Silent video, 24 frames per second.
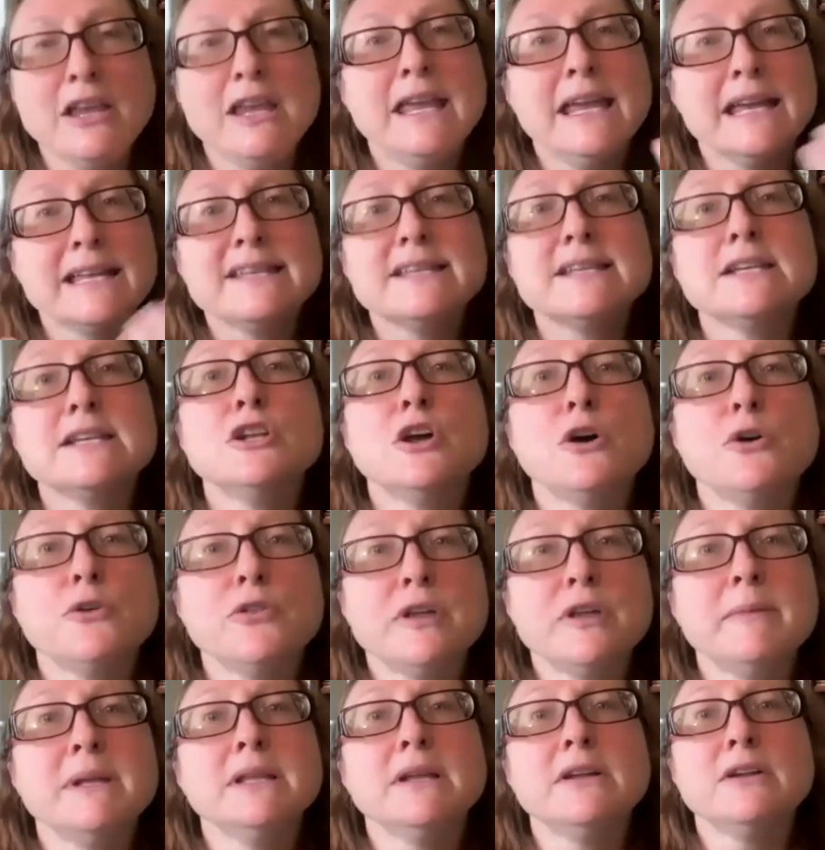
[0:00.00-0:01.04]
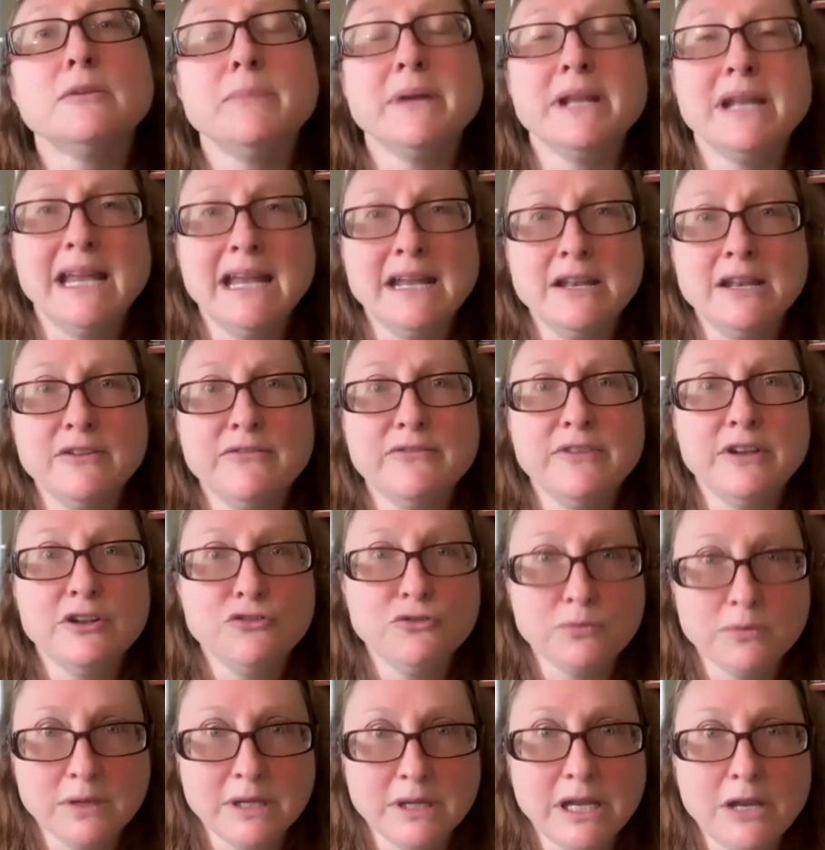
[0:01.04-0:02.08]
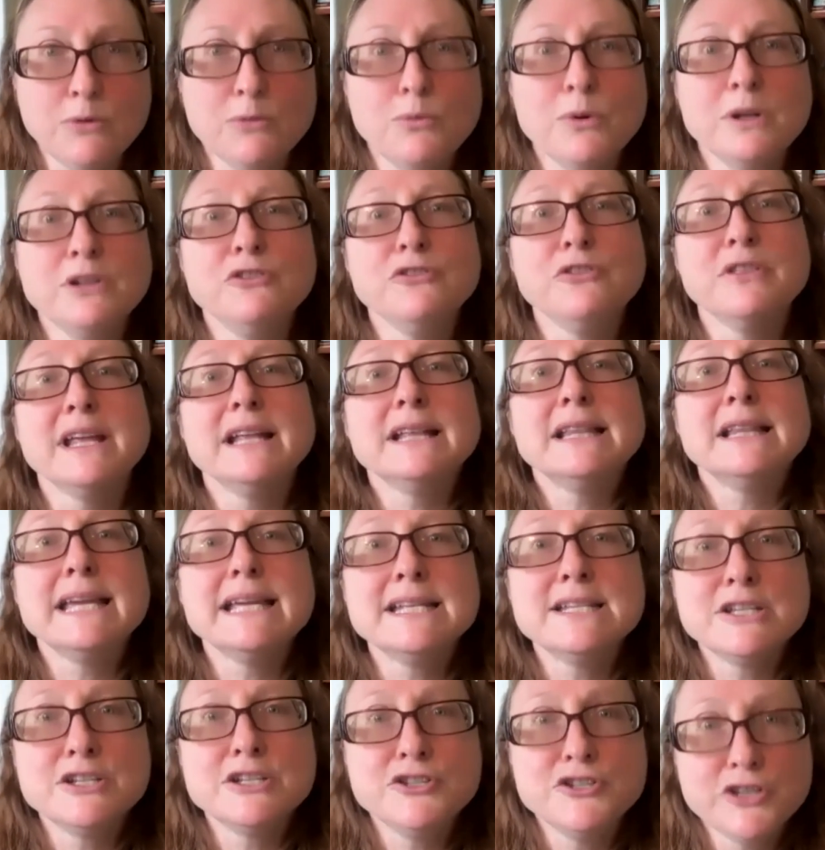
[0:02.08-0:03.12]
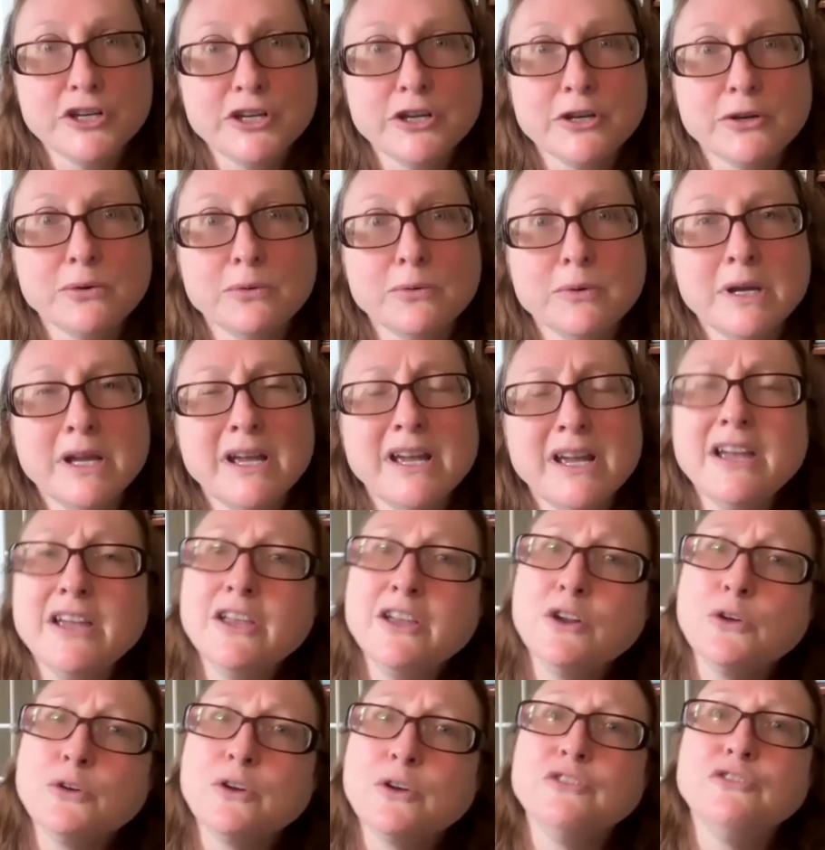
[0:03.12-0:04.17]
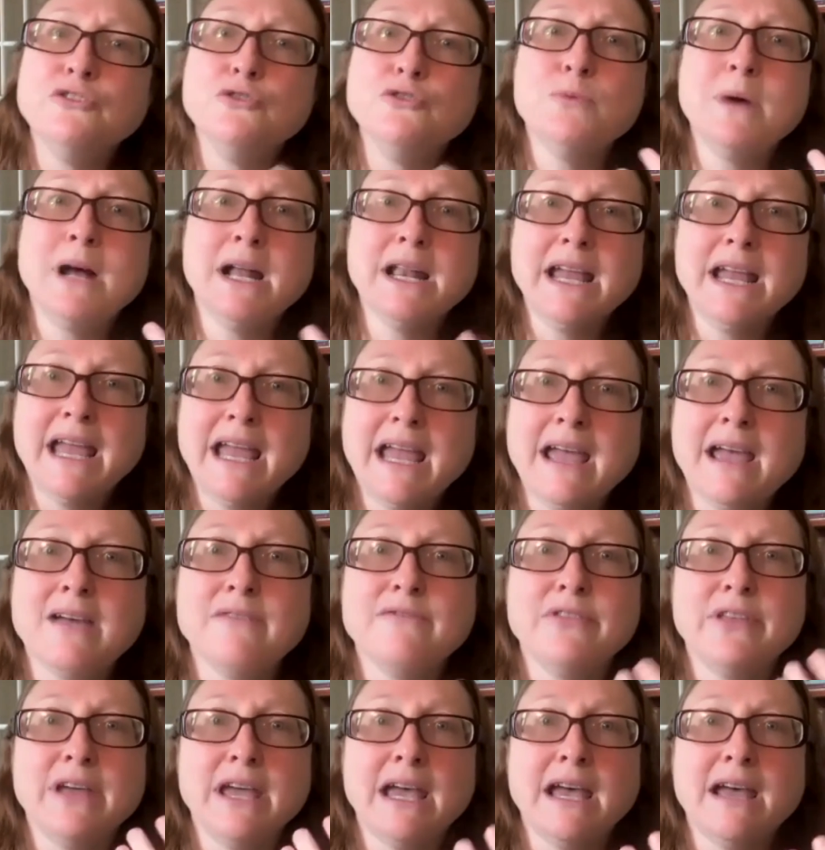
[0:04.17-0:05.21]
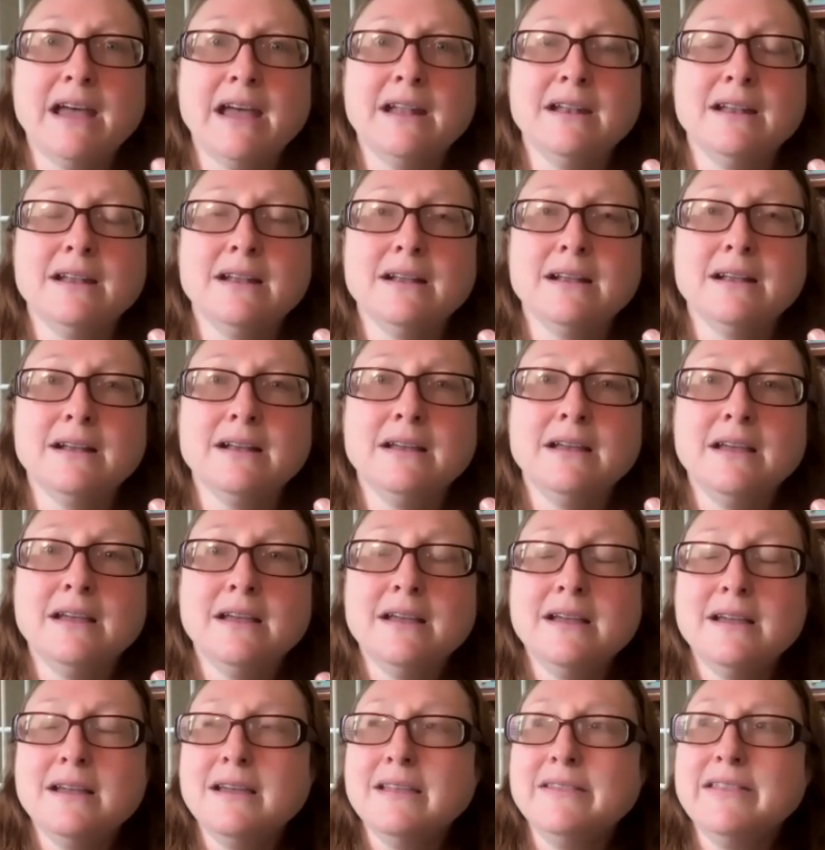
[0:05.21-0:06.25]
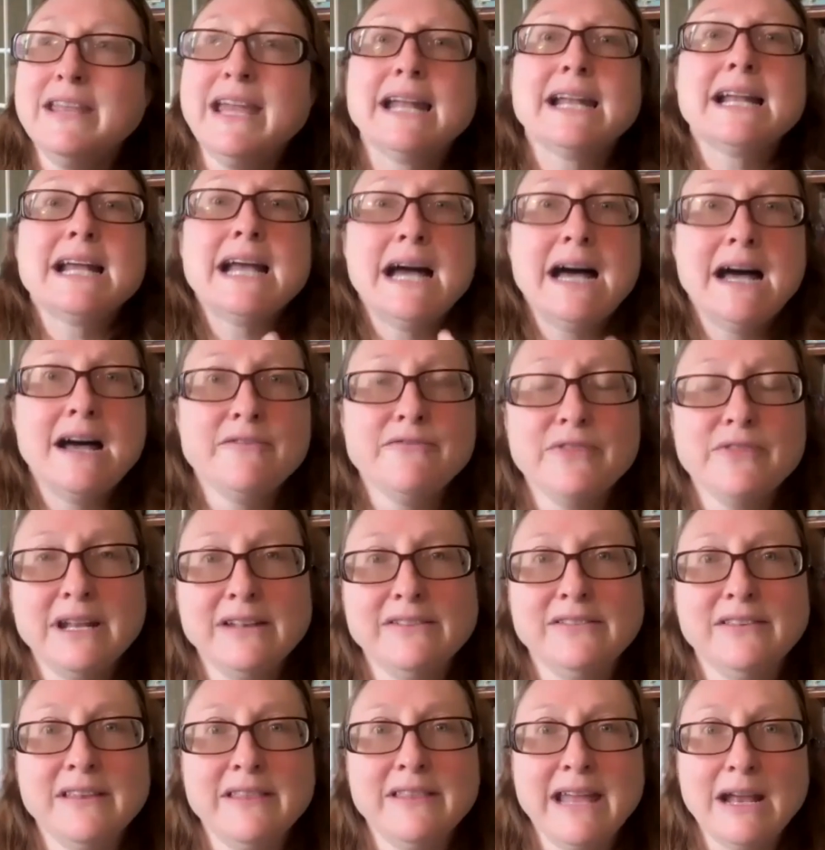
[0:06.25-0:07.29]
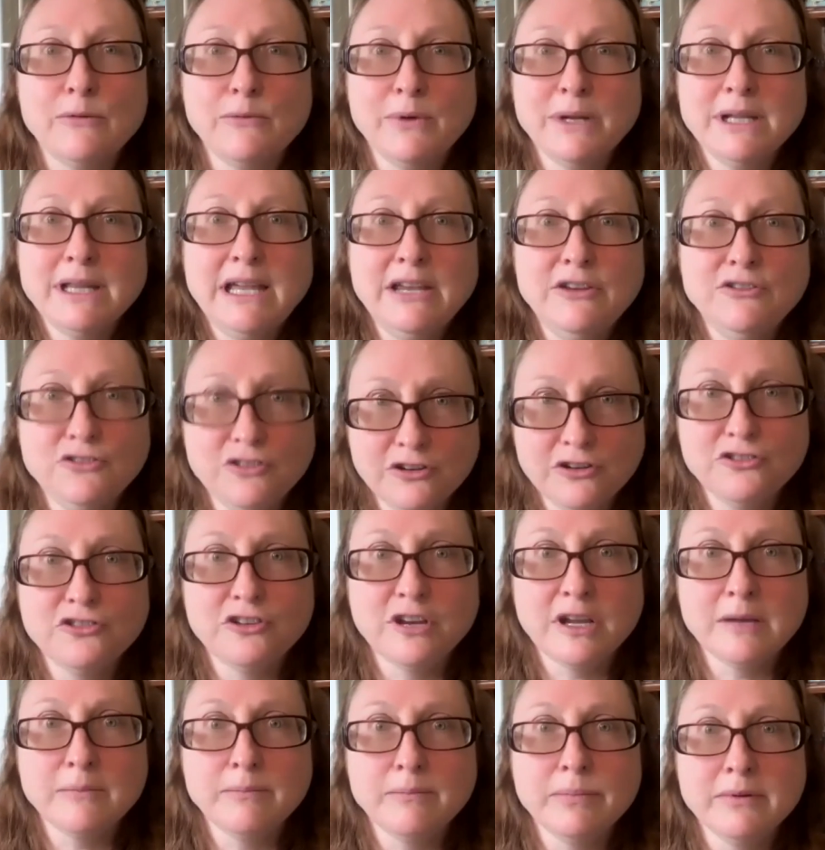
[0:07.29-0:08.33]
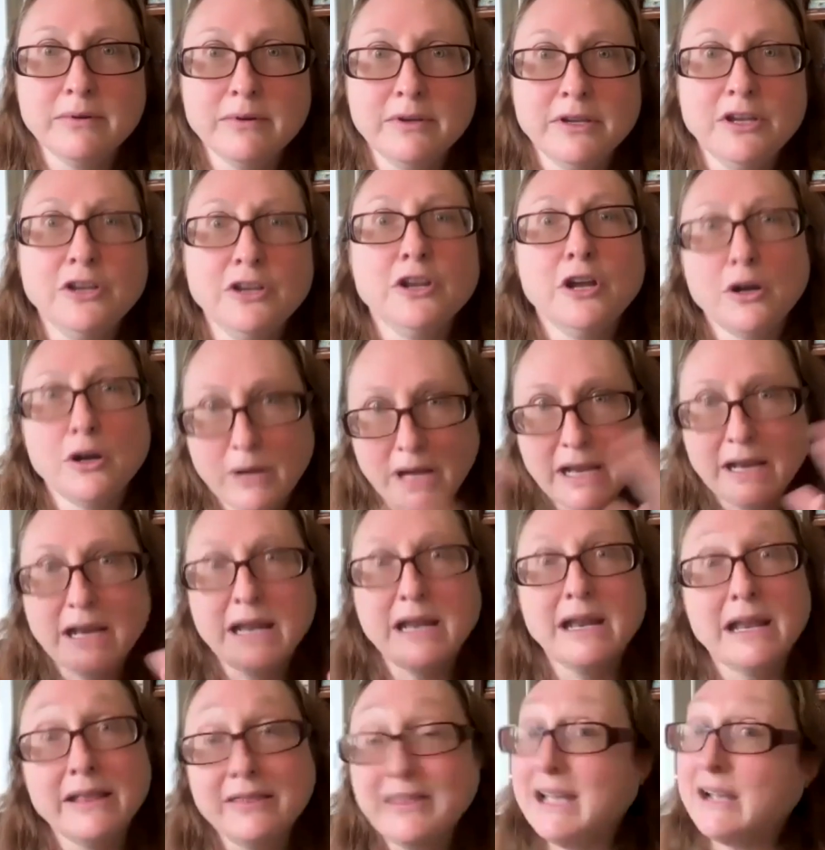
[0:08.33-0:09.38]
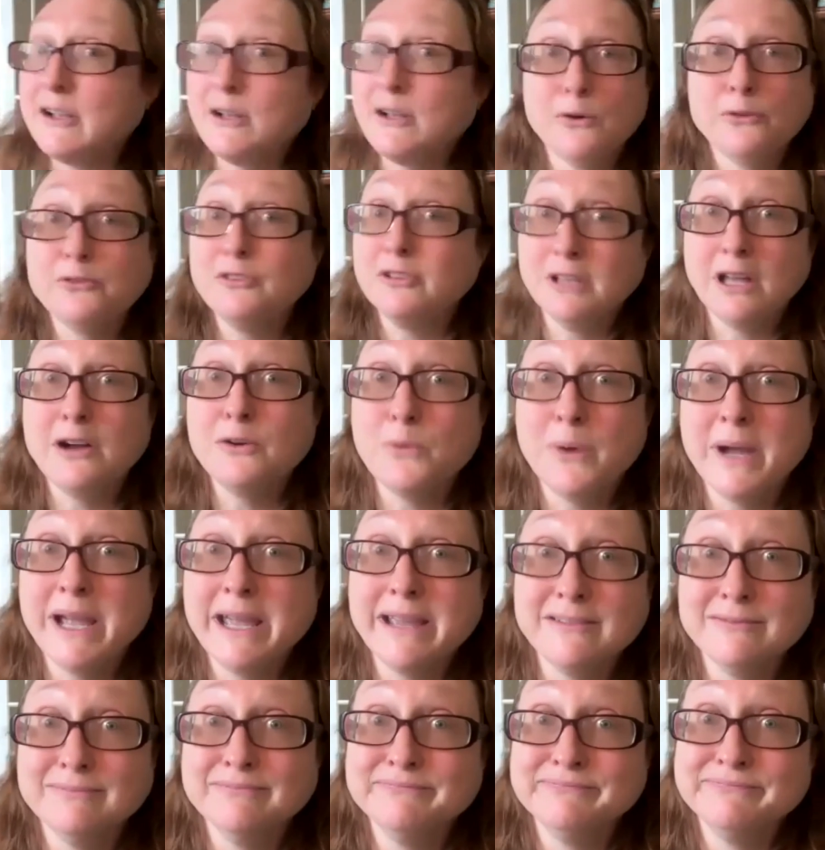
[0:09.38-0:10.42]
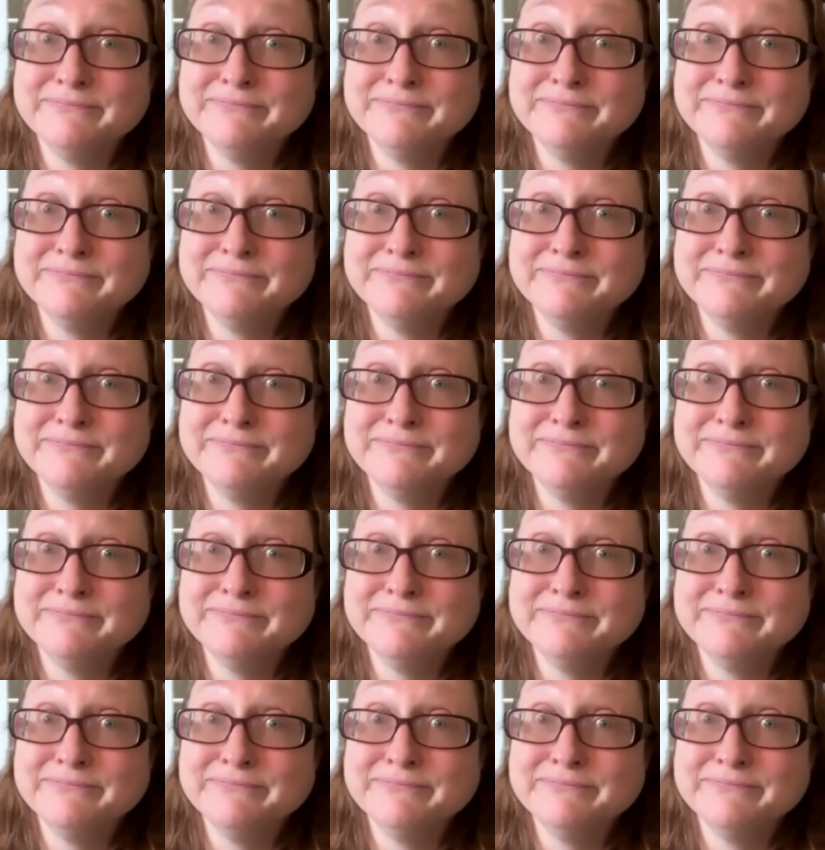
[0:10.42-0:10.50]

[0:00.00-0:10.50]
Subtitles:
get to know them a little bit individually. What do they like to do? Because you want to have that confidence in that relationship, and that goes a long way.